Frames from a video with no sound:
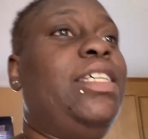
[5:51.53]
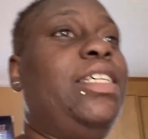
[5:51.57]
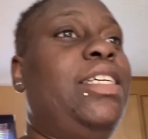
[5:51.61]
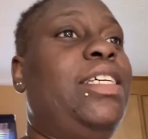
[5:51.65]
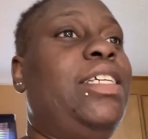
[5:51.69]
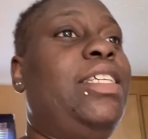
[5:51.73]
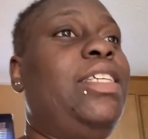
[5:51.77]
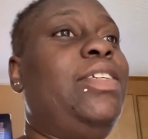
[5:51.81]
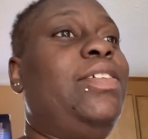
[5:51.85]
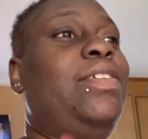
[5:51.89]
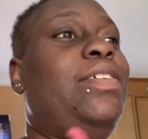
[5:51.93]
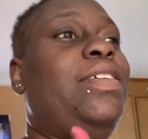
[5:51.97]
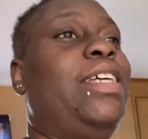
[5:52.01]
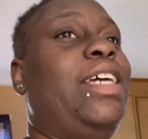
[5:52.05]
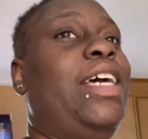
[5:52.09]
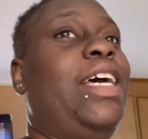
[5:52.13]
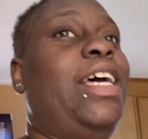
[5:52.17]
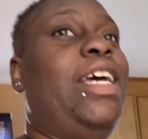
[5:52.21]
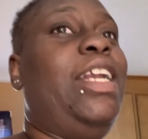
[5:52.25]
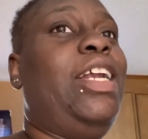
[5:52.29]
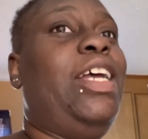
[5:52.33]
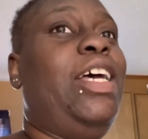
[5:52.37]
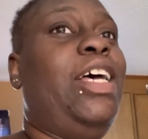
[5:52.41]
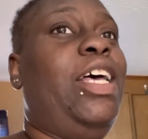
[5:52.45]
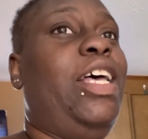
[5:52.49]
you
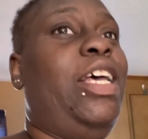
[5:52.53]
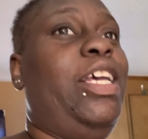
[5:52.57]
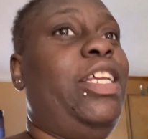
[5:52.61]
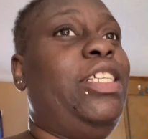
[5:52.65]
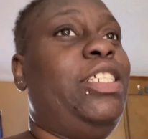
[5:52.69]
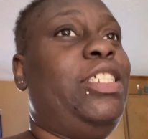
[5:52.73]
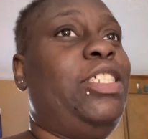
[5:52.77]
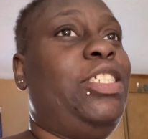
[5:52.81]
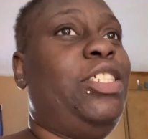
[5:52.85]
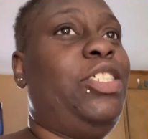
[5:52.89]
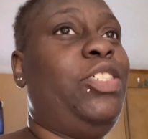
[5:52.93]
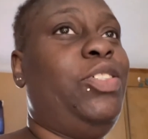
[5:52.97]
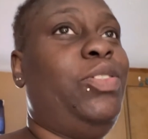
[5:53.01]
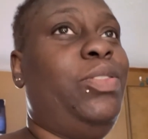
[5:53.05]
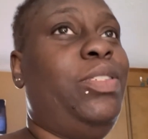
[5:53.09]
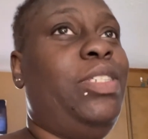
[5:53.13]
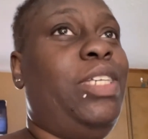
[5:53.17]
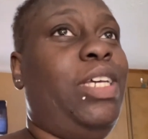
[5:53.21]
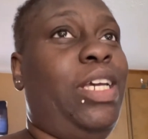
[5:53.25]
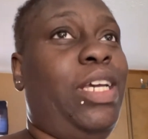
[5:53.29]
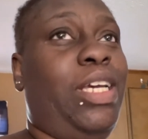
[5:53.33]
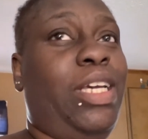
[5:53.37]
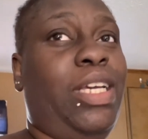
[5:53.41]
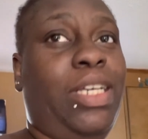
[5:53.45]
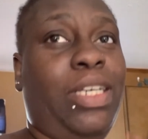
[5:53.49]
gotta hush
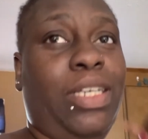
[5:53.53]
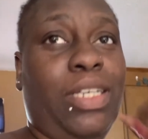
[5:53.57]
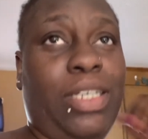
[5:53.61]
today.